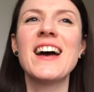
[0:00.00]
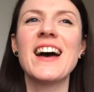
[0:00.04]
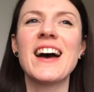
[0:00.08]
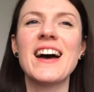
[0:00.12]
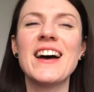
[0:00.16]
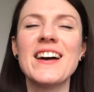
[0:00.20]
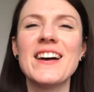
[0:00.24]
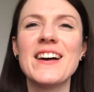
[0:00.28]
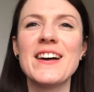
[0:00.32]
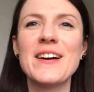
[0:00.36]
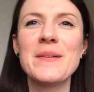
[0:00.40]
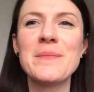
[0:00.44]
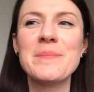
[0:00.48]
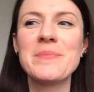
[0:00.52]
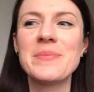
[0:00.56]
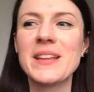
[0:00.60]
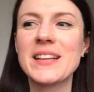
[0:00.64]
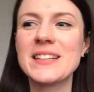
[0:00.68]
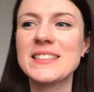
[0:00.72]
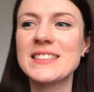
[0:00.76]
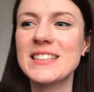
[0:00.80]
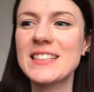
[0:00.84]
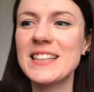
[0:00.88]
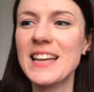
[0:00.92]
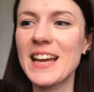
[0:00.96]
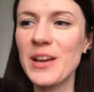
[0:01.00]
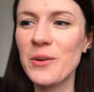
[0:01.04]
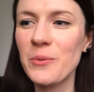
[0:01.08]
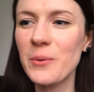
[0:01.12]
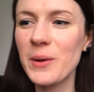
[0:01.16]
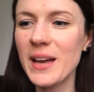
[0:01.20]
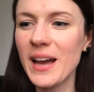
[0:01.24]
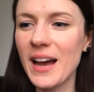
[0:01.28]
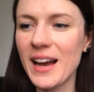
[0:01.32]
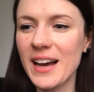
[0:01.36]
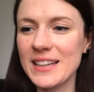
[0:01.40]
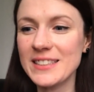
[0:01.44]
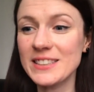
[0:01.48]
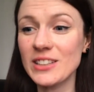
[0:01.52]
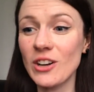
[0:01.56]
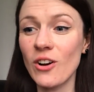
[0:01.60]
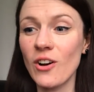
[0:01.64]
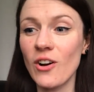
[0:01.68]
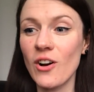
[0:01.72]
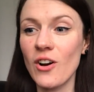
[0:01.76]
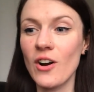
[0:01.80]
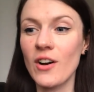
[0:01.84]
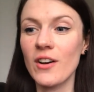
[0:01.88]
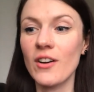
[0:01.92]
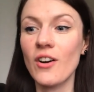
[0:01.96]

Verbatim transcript: Um, today we had our